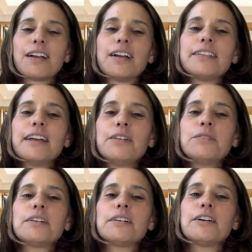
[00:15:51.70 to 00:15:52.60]

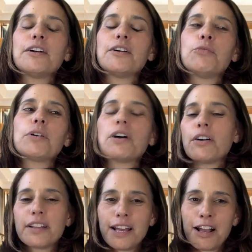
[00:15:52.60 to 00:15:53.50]
Now, we're
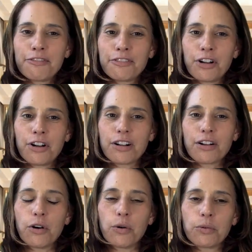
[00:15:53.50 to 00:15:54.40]
all going to have
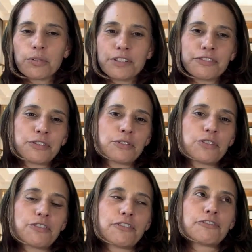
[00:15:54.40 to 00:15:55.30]
our own different
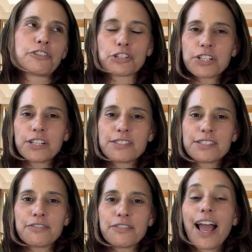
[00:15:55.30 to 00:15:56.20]
versions
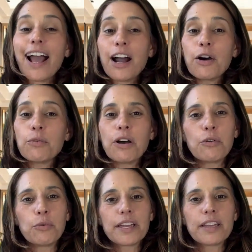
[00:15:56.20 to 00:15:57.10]
of how
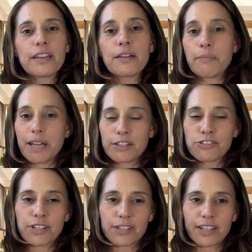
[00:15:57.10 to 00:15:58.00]
we
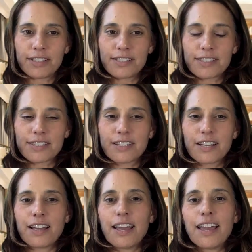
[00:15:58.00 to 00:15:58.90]
manage deadlines
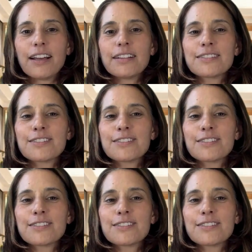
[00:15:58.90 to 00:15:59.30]
and